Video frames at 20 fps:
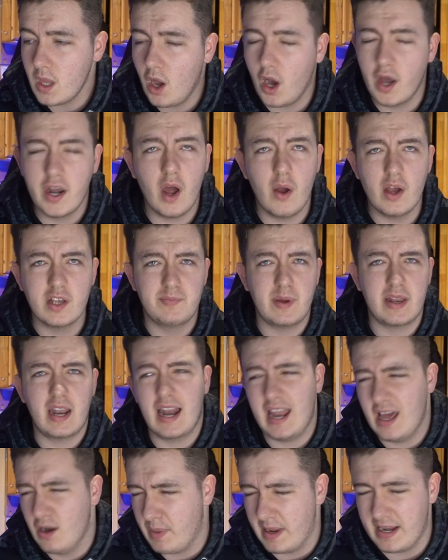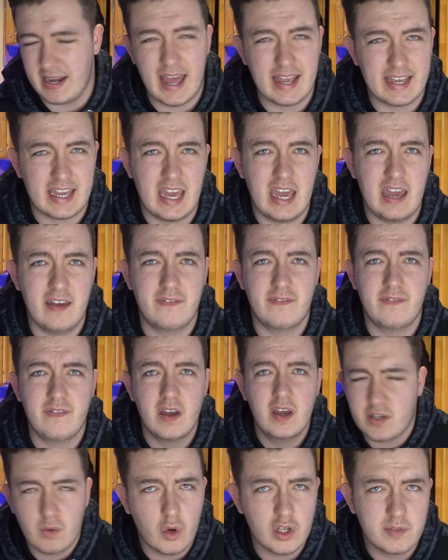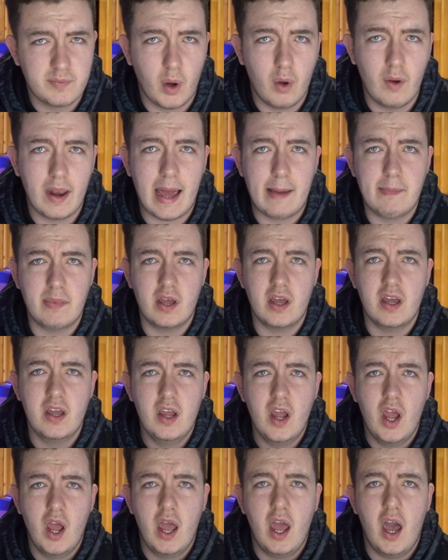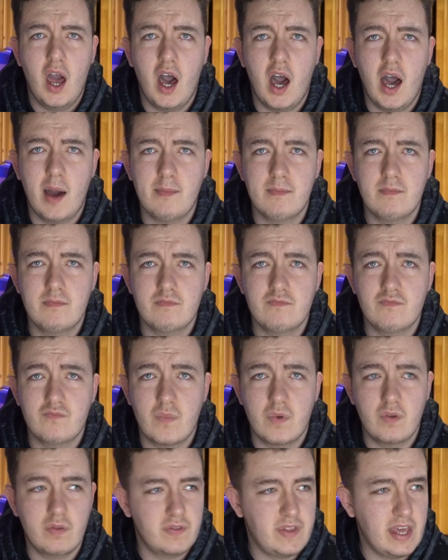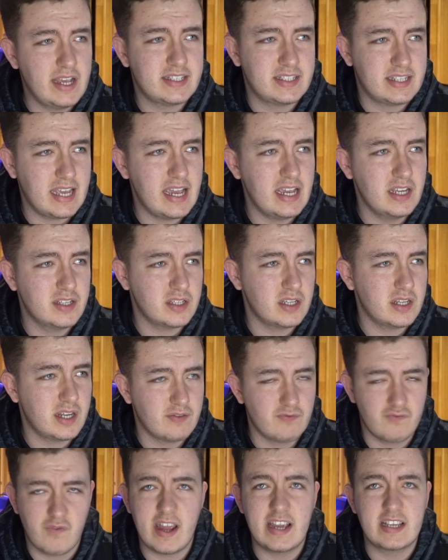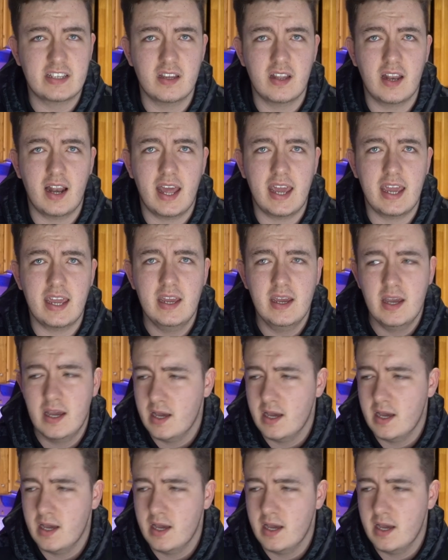I know it's been a little bit negative towards Paul Lambert um, this season and recently.